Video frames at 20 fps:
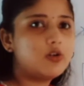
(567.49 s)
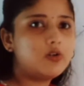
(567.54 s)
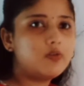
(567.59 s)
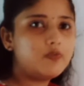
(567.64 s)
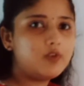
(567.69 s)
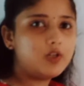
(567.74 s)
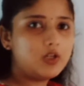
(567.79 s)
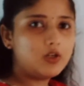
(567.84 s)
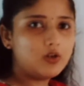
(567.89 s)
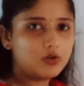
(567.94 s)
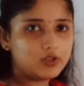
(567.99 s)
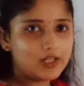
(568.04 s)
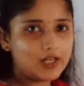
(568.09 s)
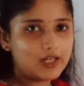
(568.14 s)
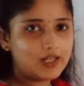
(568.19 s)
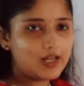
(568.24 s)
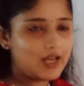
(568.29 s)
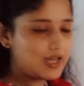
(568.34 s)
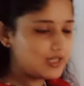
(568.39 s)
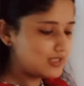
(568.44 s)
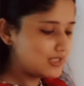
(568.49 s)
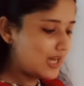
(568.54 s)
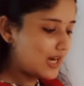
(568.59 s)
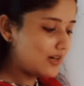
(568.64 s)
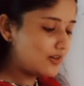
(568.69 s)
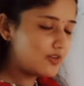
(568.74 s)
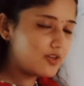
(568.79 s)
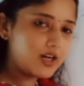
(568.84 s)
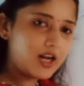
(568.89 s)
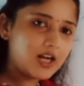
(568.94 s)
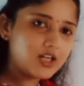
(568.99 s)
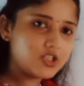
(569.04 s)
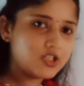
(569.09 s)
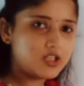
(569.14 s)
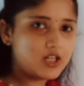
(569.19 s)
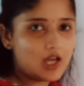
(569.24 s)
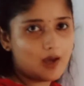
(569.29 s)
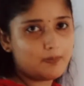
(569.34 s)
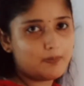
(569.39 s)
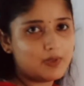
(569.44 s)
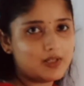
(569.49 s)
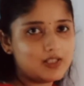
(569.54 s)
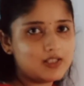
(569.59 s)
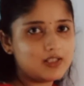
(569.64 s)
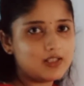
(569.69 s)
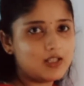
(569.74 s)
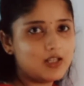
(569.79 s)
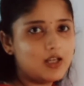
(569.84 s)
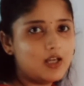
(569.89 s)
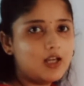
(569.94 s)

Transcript: we know that as attraction happens,